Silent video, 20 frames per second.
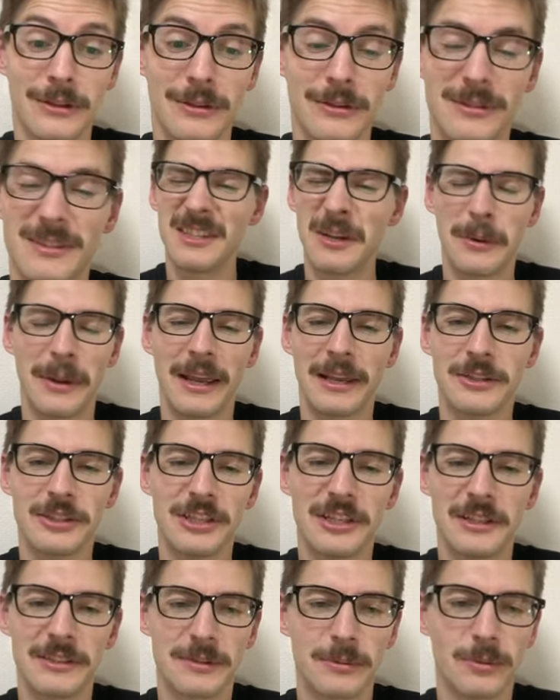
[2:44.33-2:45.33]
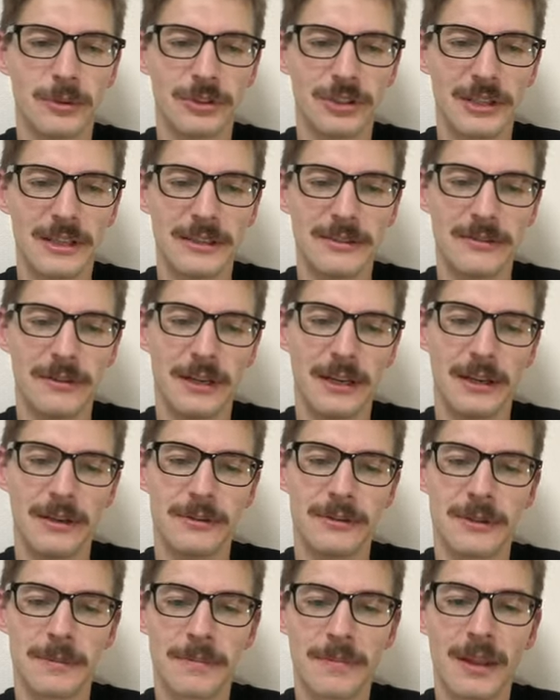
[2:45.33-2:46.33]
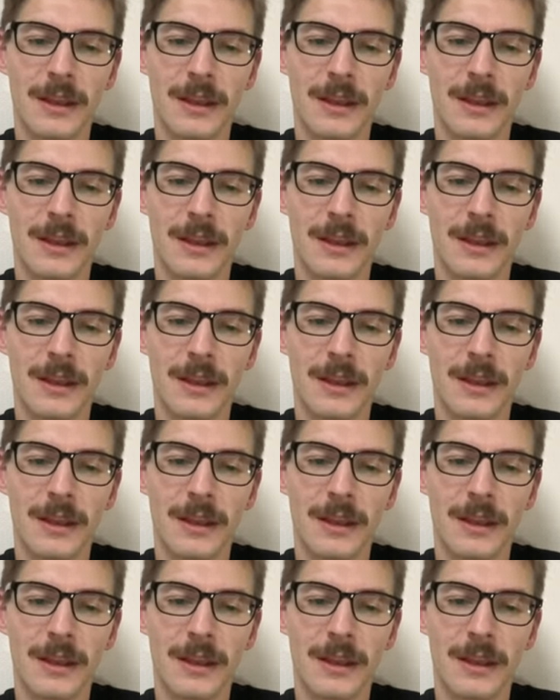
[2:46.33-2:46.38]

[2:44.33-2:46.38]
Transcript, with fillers: It's okay, she doesn't watch these videos.